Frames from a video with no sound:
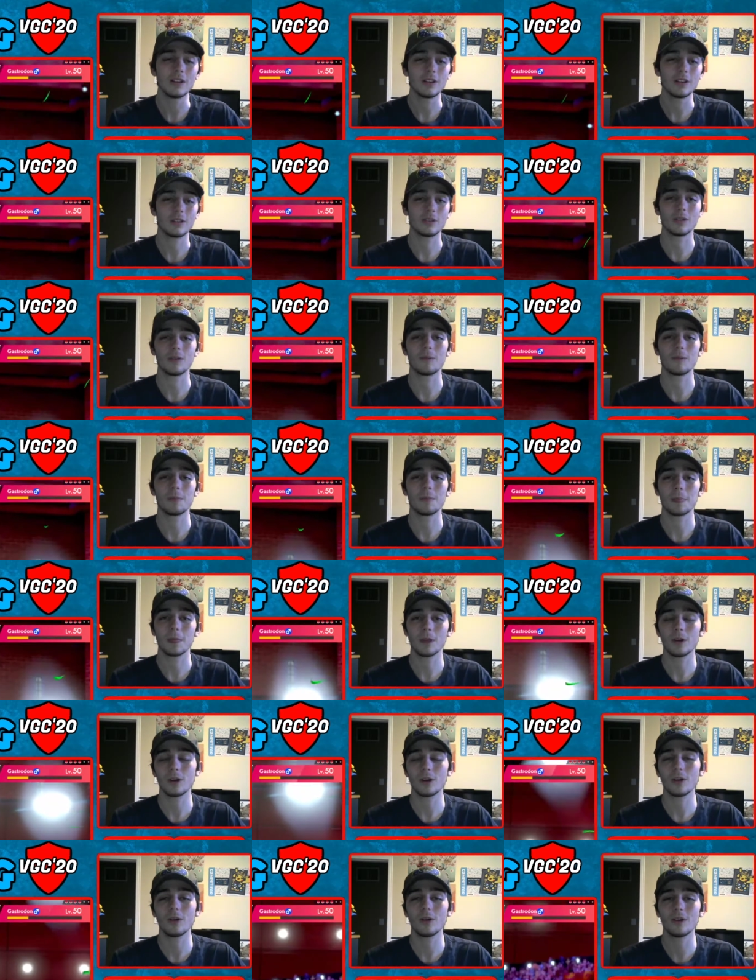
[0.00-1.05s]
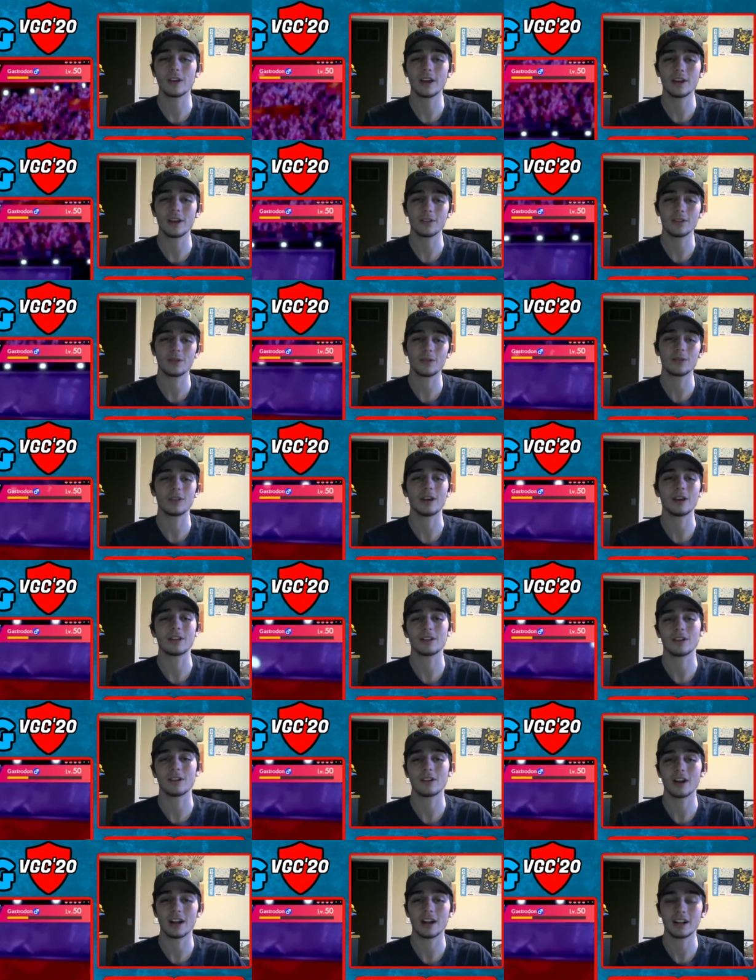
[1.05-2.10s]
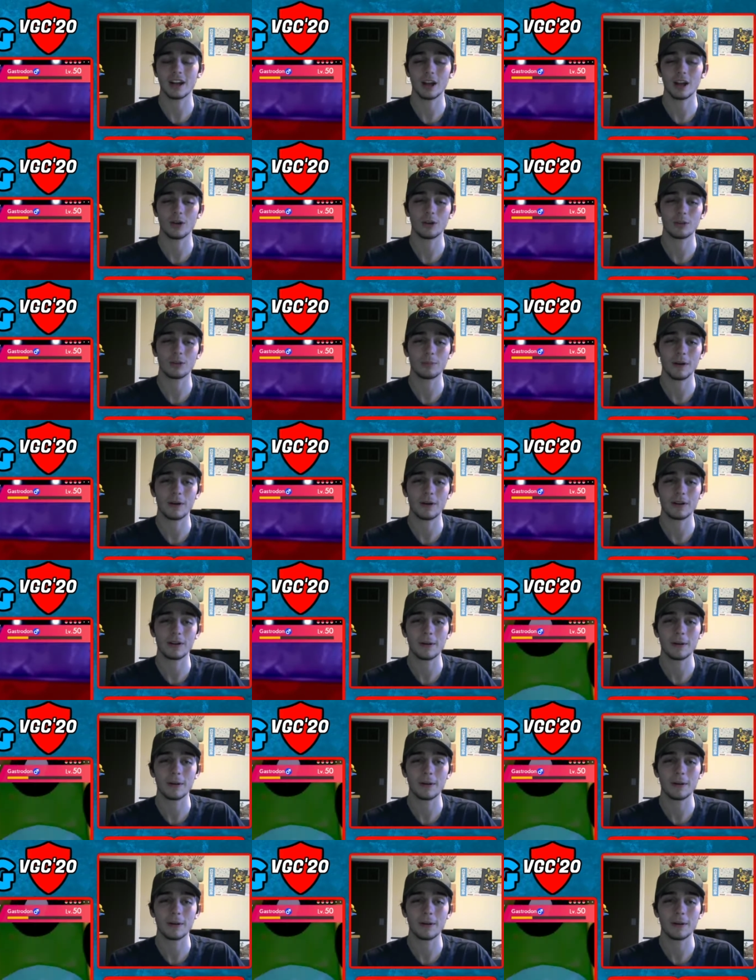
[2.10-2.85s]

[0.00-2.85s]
So, I'm going to go into Gastrodon with the Icicle Crash High Horsepower here.